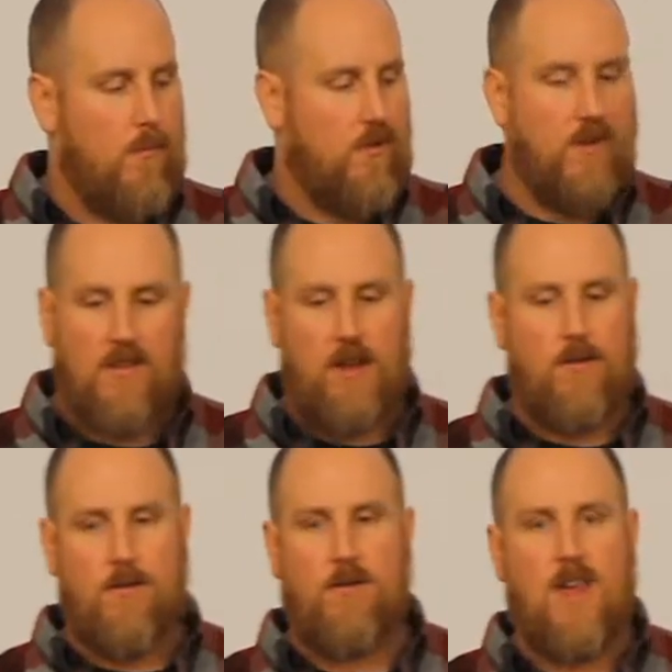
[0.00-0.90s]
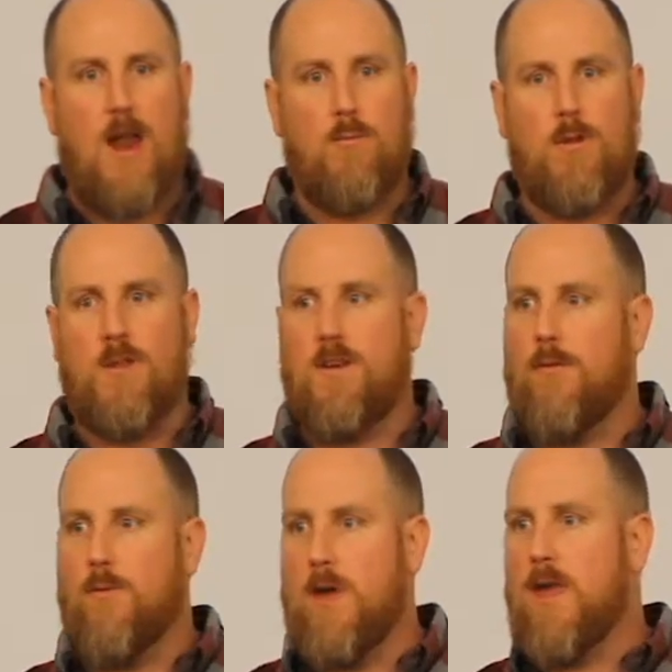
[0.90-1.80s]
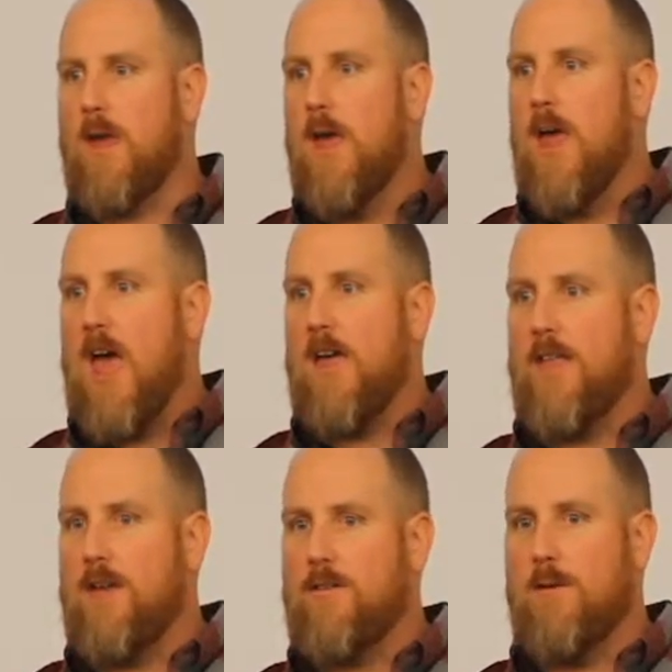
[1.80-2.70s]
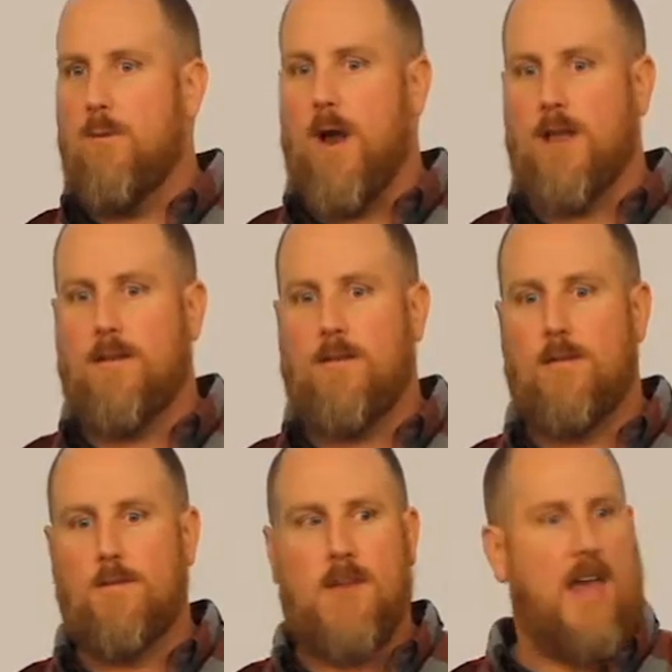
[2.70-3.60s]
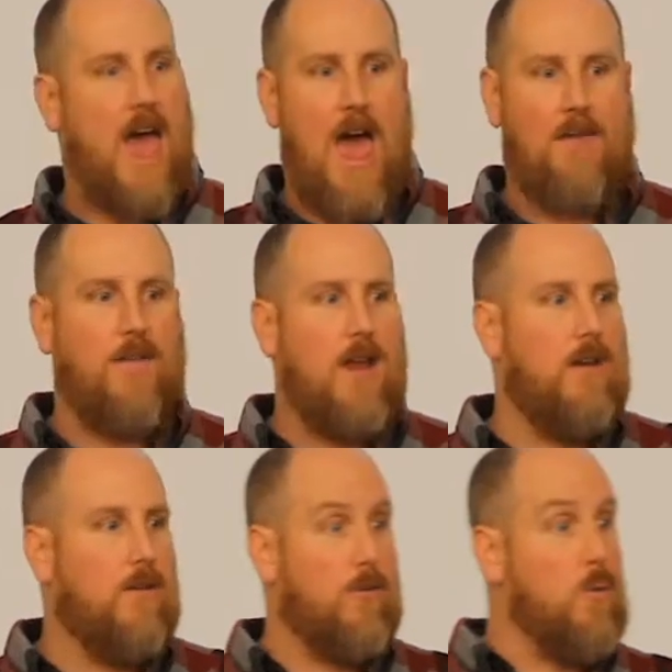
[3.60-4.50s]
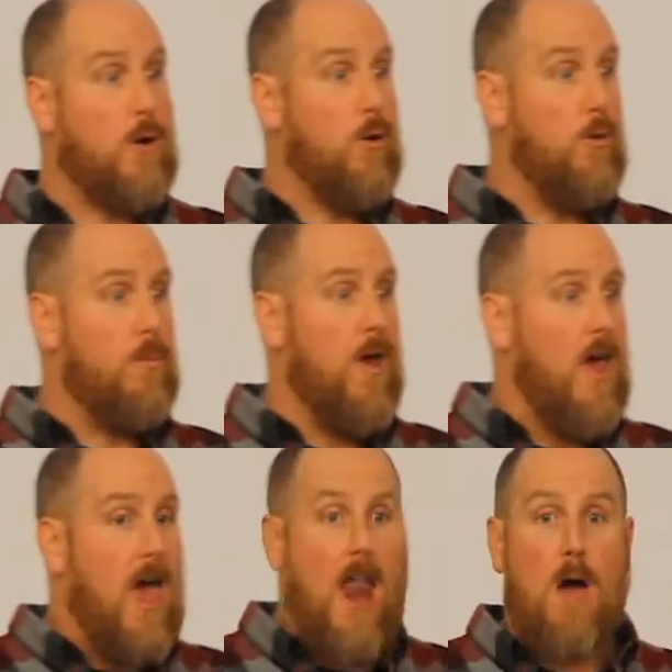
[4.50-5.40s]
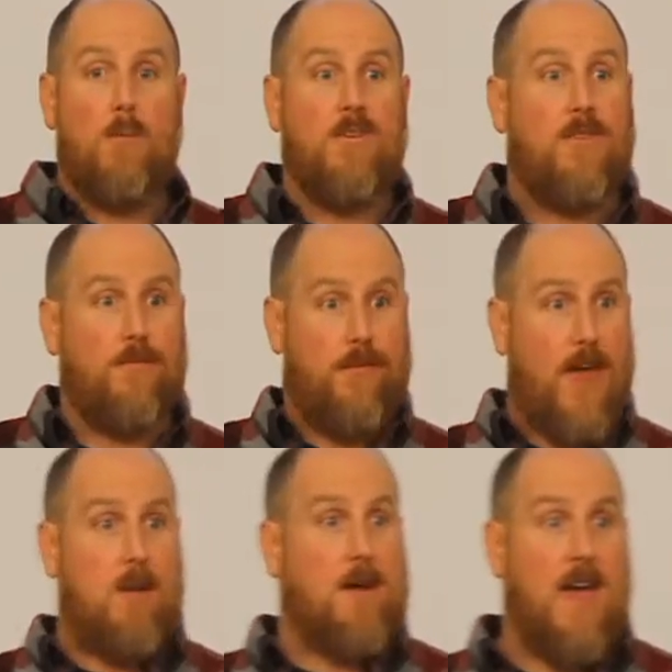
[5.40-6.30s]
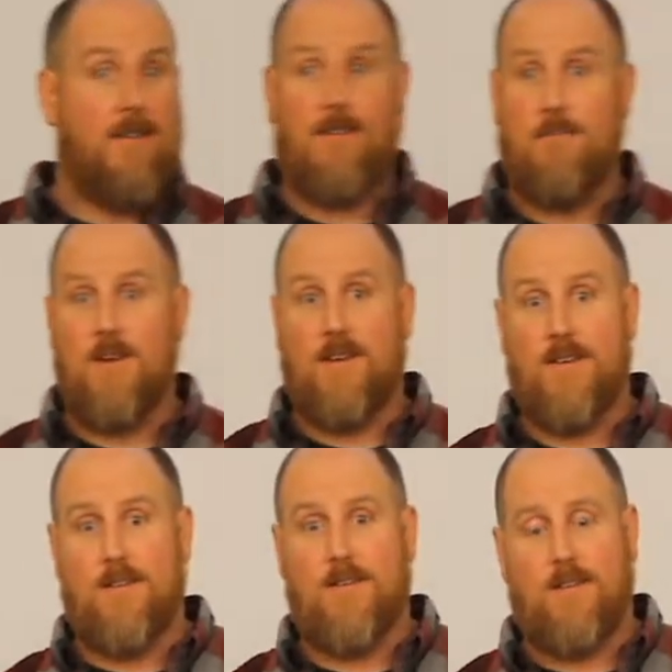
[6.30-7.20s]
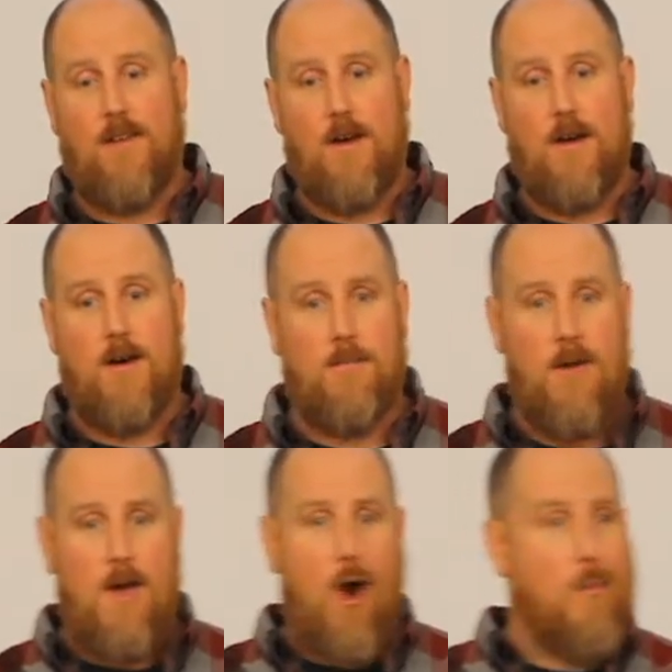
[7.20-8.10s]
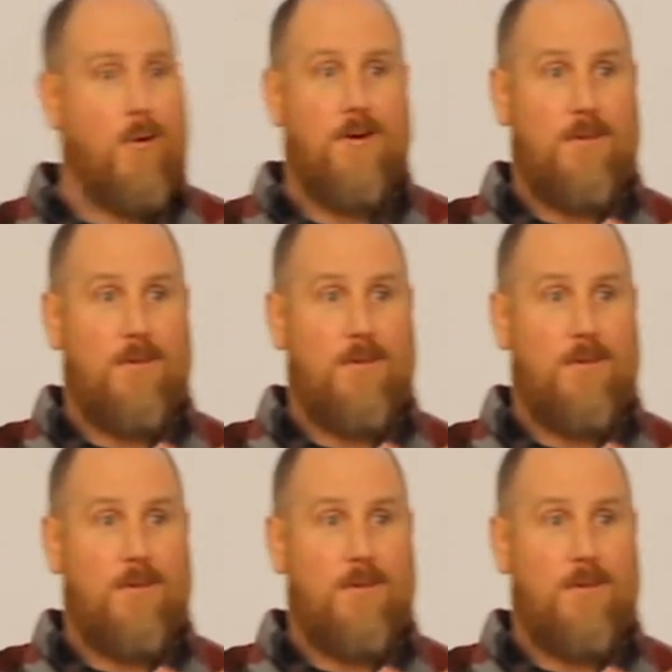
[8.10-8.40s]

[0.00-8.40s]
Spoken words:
she said she just had a really tough week and that she wanted to take a half a day just to recoup. And I was flabbergasted because our